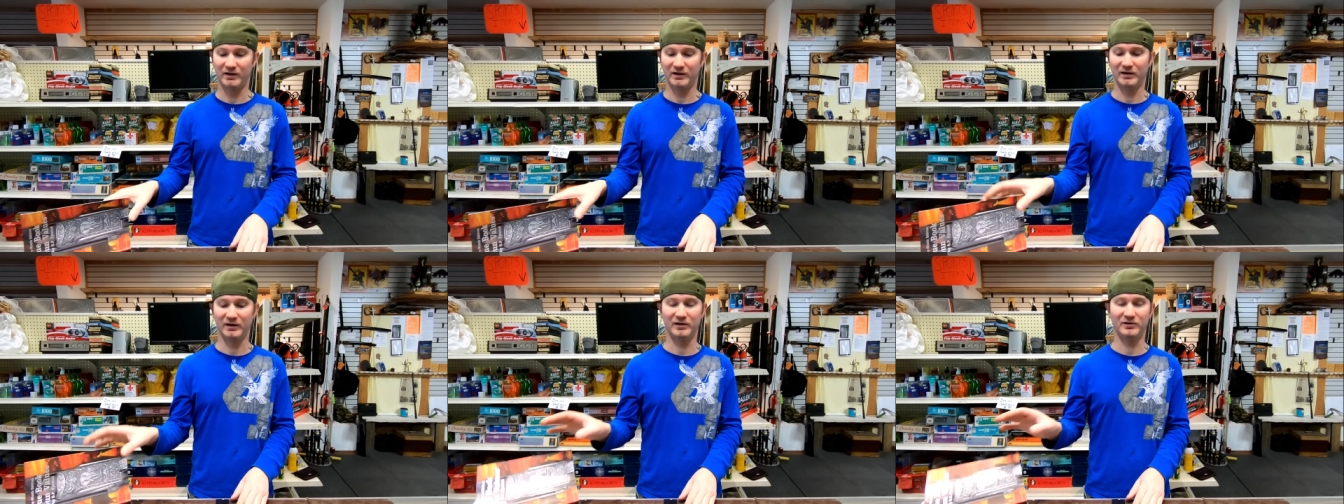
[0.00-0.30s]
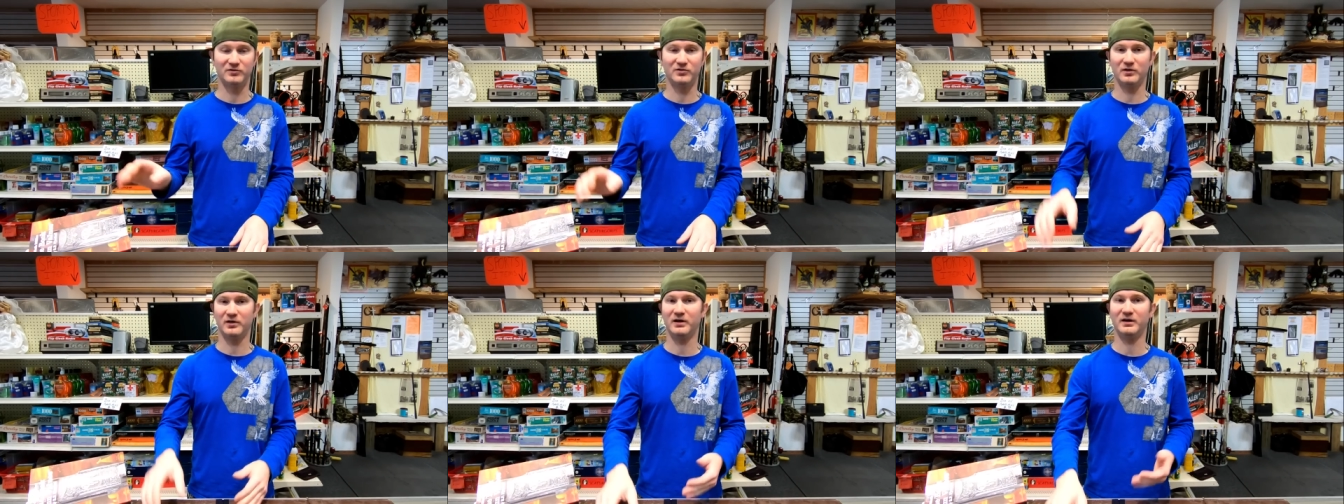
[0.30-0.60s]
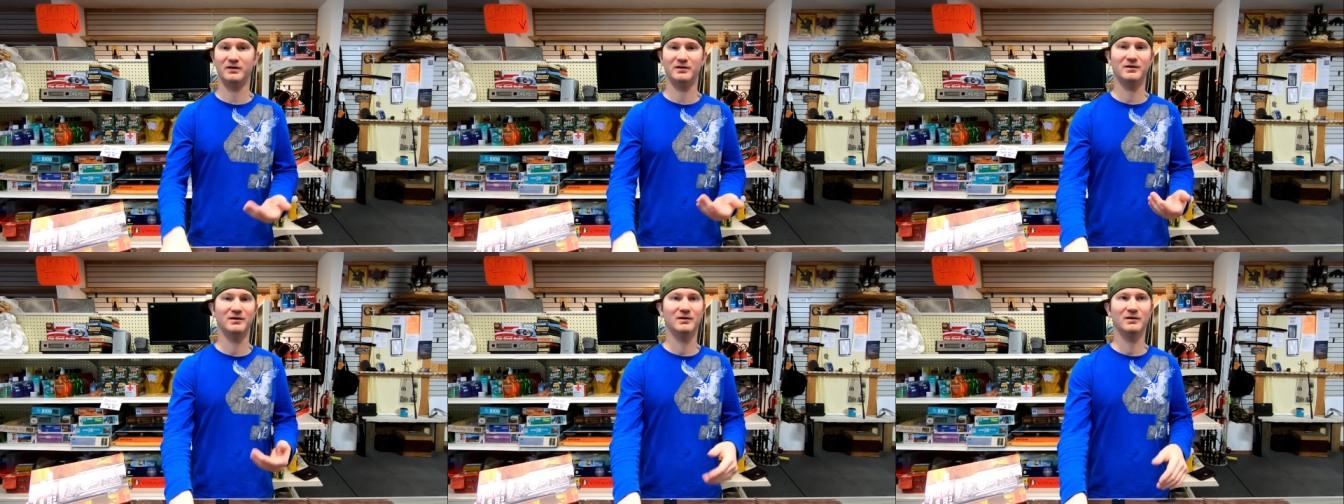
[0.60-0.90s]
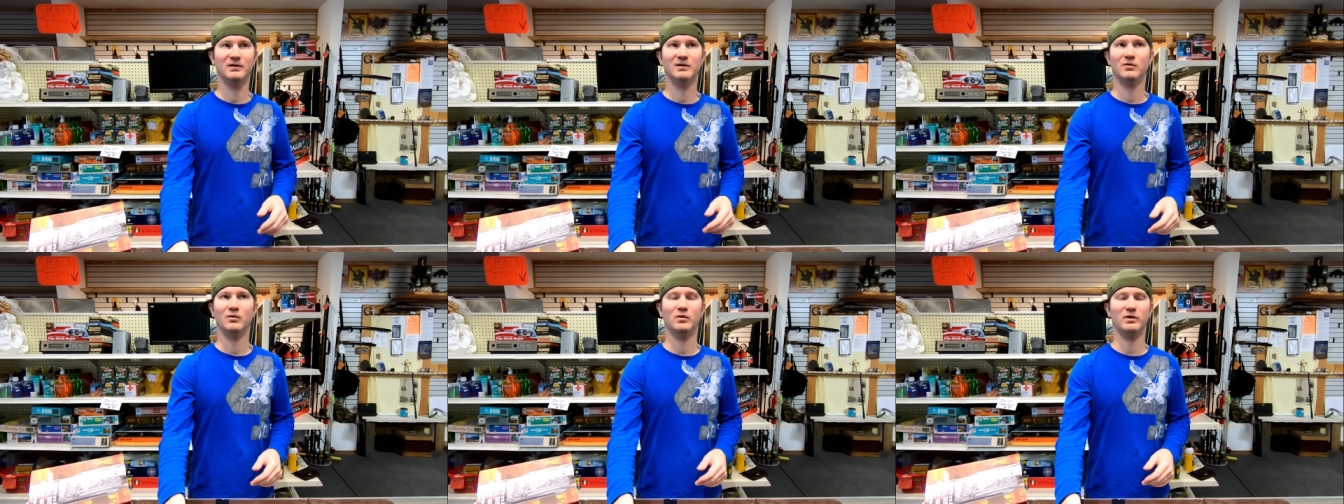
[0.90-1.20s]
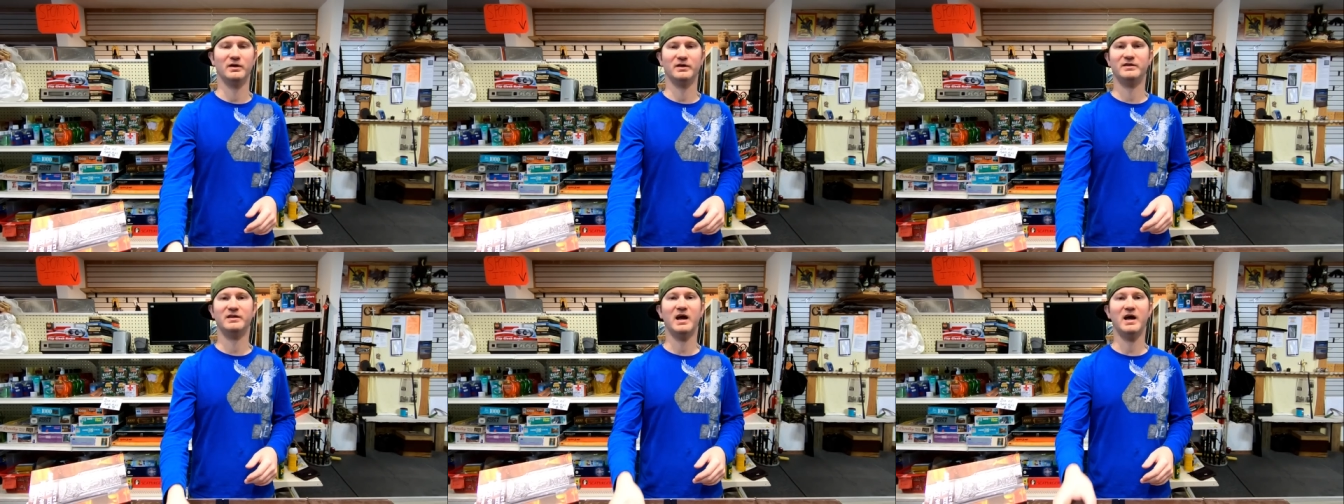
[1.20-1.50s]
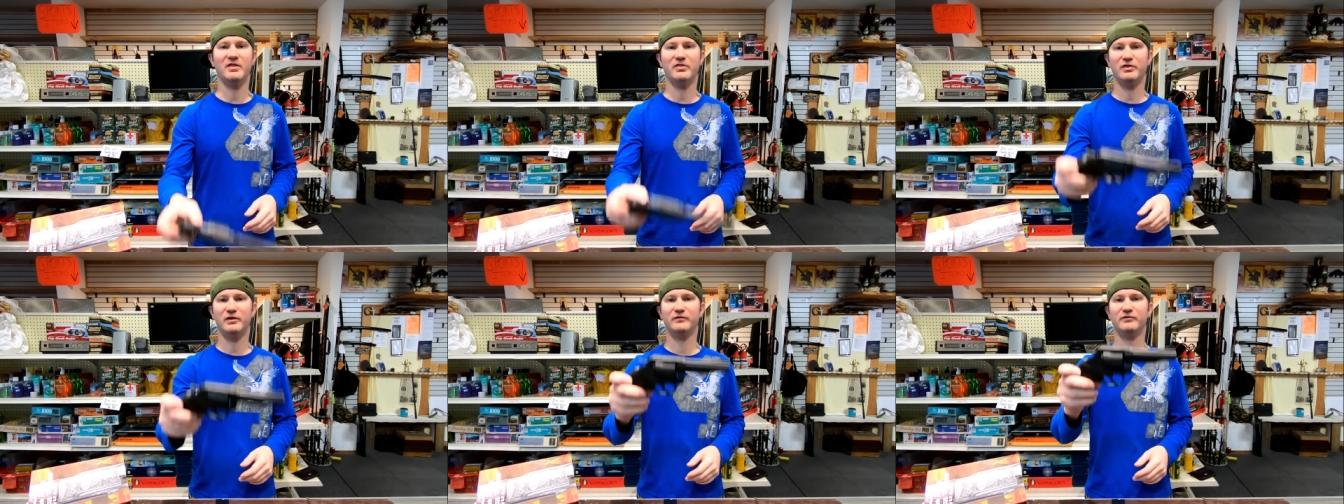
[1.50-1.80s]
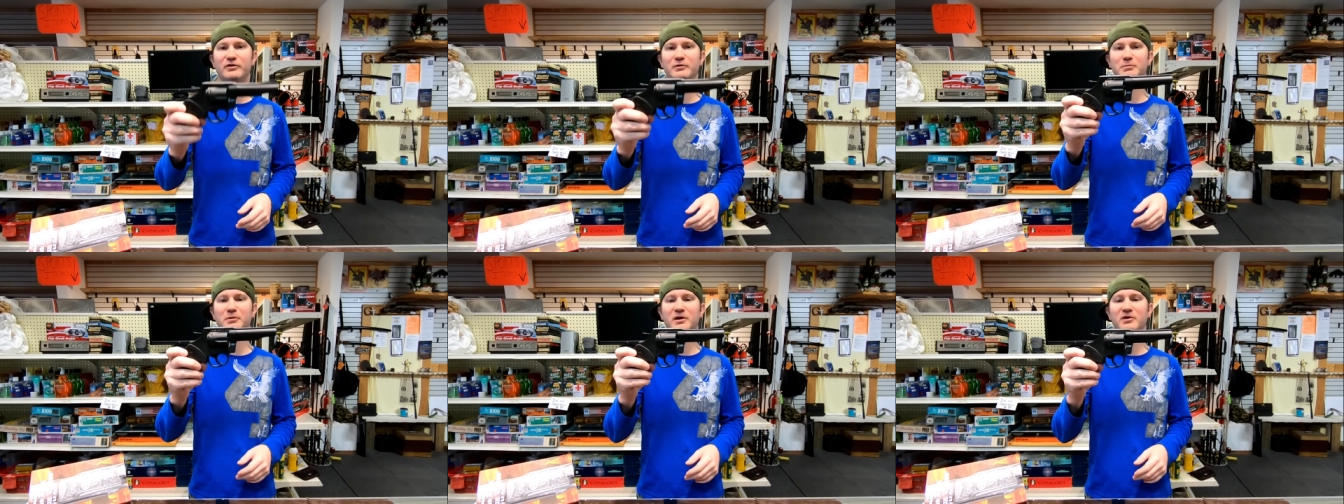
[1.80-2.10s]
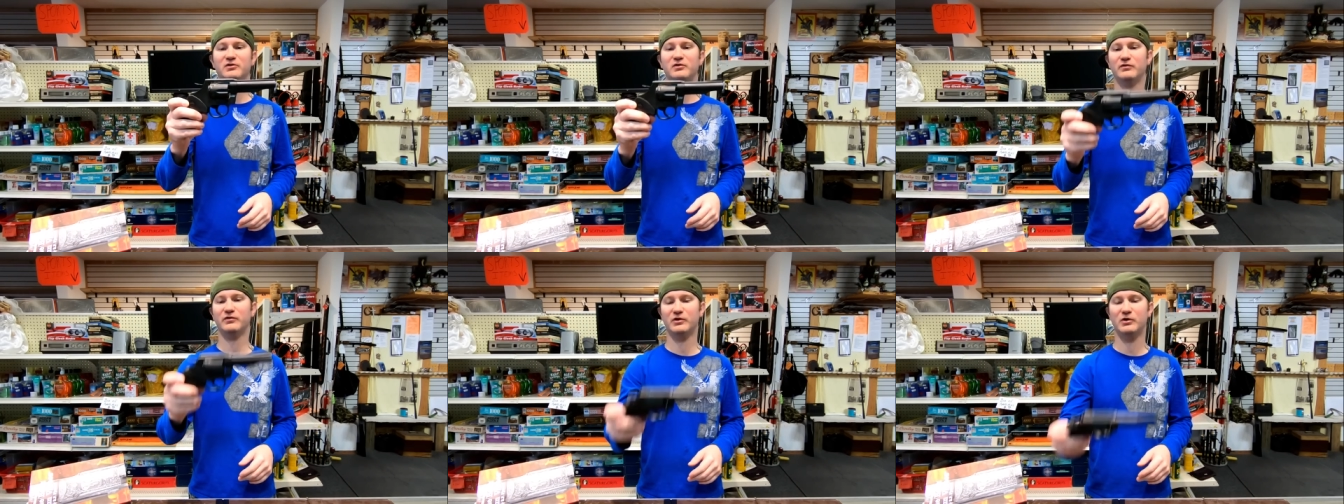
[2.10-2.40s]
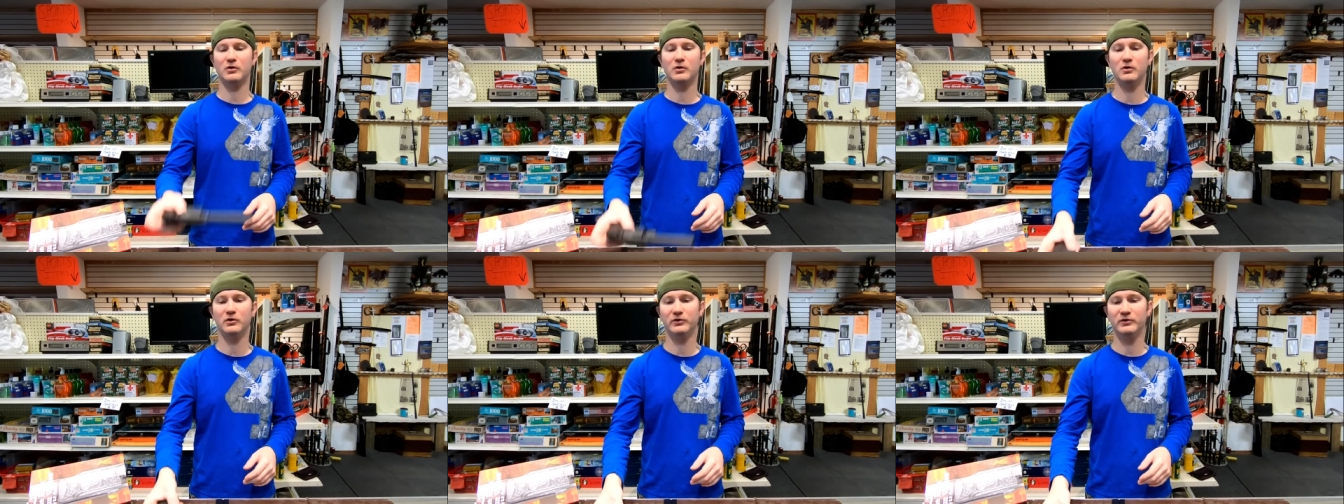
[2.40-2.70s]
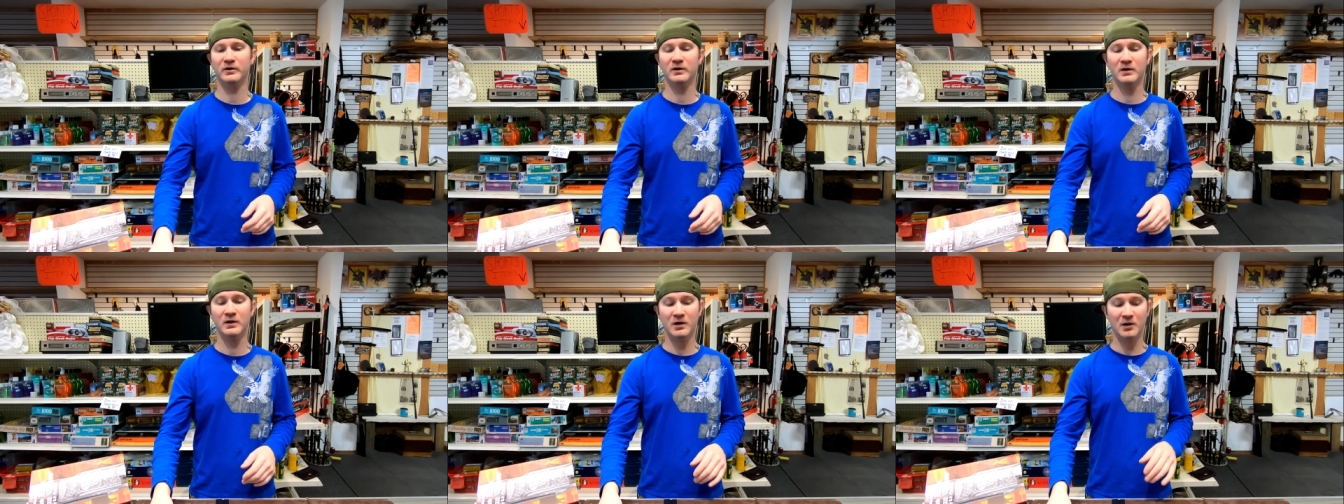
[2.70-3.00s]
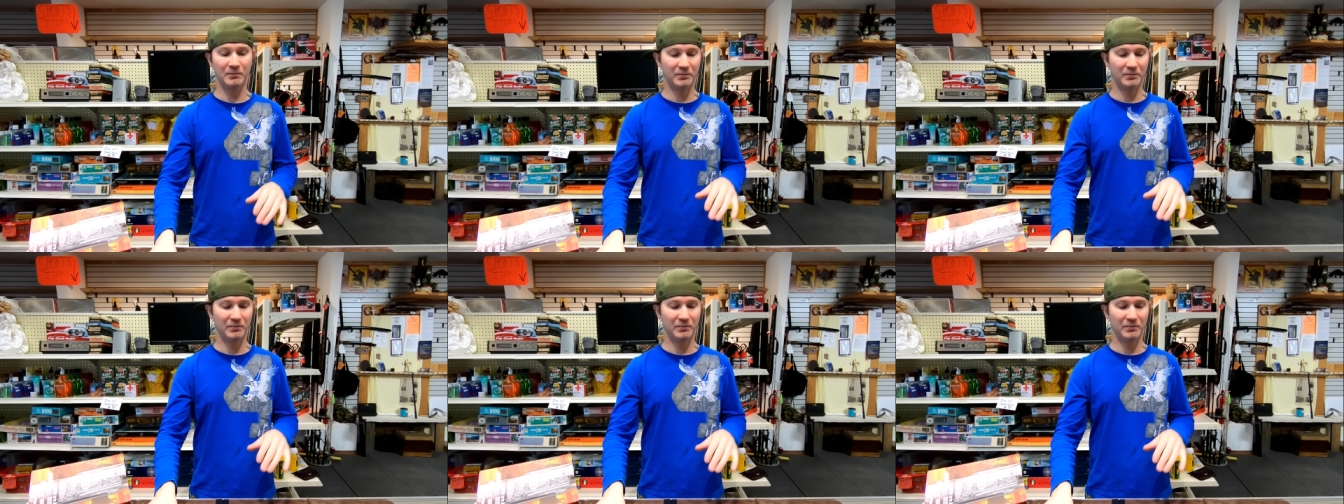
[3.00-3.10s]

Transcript: it's like, what, a tenth of the price of the Colt?